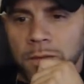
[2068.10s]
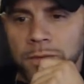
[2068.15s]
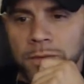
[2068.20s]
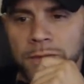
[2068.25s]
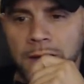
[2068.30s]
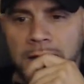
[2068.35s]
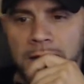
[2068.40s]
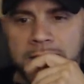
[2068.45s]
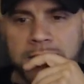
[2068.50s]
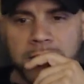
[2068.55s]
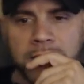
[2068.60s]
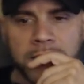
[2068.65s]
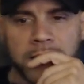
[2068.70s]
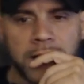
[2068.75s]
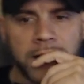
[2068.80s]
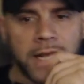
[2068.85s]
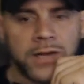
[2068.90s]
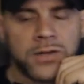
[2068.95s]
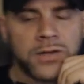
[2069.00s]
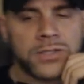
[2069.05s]
Thoughts on
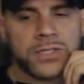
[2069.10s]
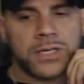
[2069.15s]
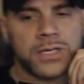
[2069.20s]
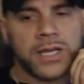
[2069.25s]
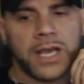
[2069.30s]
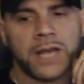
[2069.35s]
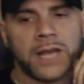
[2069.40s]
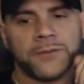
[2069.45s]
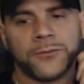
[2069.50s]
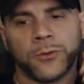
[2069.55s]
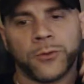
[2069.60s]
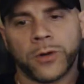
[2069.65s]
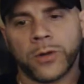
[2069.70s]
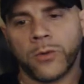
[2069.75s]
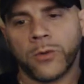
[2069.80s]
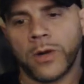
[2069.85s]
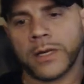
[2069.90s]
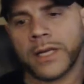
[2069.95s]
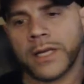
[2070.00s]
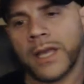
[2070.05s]
an Anderson
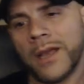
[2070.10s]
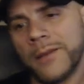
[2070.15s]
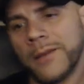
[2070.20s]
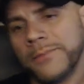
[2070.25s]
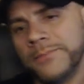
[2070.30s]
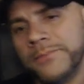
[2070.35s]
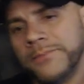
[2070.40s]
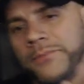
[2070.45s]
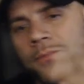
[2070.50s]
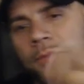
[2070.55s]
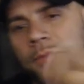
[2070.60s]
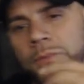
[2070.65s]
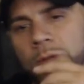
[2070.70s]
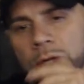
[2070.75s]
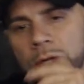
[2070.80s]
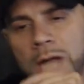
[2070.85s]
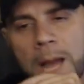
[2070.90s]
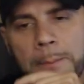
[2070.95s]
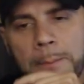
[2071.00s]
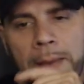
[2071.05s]
N41 cam?
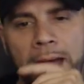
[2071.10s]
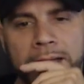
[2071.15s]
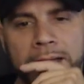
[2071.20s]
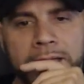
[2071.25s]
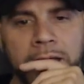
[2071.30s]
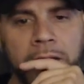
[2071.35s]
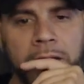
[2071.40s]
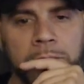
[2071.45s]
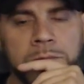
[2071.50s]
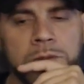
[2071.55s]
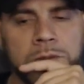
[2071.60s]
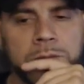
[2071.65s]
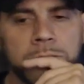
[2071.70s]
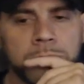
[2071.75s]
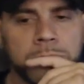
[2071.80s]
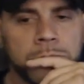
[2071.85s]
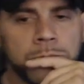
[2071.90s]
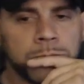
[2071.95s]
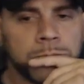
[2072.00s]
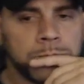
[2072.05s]
They're not bad cams.
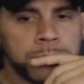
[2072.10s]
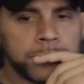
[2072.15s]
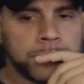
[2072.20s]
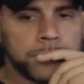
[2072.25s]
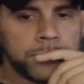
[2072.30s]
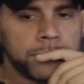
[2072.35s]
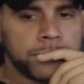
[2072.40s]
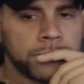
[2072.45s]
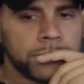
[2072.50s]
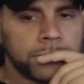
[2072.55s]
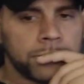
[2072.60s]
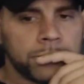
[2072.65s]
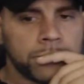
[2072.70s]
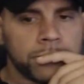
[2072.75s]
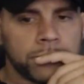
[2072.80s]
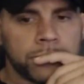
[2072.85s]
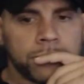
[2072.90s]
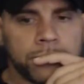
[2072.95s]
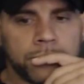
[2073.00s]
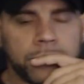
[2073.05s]

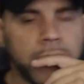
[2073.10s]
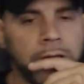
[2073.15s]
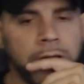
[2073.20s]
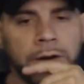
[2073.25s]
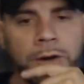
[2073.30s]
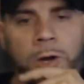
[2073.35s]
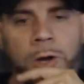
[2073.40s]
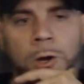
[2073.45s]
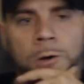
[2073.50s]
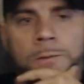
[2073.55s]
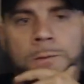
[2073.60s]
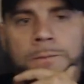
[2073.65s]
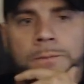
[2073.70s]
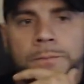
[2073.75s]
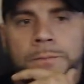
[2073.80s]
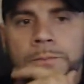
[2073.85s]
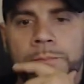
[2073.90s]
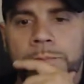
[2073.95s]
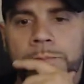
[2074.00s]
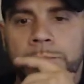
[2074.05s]
Not at all.
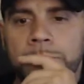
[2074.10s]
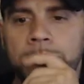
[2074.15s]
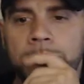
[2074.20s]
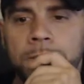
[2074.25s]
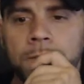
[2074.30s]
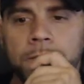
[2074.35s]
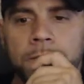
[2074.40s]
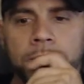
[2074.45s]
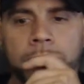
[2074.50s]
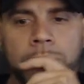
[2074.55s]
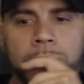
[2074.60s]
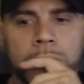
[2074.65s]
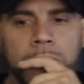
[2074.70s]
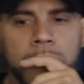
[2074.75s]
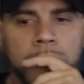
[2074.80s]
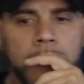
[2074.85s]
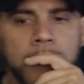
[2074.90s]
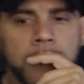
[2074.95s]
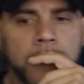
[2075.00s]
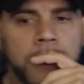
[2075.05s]

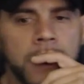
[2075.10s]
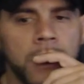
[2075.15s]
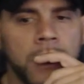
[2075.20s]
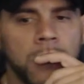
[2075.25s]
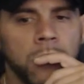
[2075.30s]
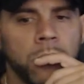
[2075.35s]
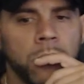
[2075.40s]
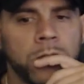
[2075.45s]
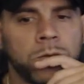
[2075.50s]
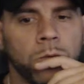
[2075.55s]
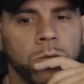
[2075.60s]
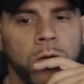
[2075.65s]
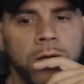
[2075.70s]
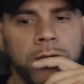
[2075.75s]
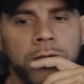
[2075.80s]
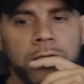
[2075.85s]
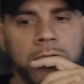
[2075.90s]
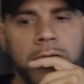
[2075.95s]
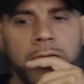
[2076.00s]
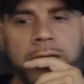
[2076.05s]
Neil. with
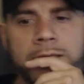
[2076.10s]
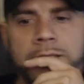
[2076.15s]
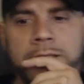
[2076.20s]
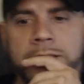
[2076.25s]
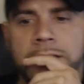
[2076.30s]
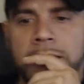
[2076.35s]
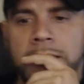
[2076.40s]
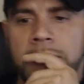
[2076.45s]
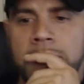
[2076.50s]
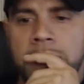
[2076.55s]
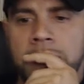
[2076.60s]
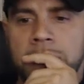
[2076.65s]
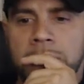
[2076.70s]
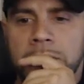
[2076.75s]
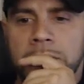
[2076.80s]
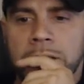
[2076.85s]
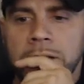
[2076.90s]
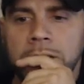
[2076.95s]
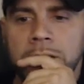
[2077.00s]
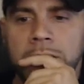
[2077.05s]
weather like today
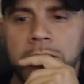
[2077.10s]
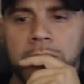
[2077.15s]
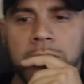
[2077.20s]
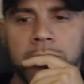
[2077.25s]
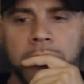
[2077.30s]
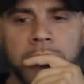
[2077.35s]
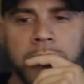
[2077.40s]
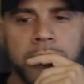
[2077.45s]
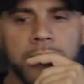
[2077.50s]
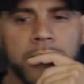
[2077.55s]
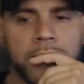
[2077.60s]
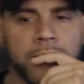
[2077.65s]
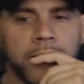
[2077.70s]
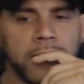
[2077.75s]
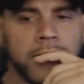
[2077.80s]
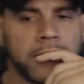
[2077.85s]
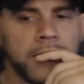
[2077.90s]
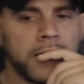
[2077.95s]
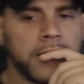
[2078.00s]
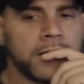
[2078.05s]
here in the
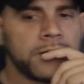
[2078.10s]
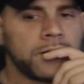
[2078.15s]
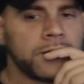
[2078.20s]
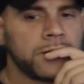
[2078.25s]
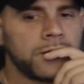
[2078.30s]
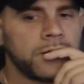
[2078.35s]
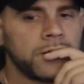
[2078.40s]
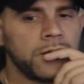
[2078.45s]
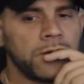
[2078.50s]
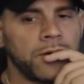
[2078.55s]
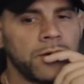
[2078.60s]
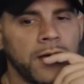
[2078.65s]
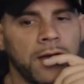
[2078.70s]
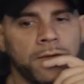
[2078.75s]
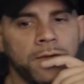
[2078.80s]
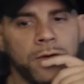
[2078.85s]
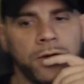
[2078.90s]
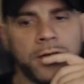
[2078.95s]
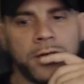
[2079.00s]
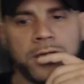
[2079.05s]
Great Lakes, do you
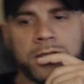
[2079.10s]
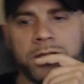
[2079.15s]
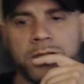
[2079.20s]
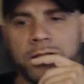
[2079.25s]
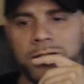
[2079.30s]
have hoodies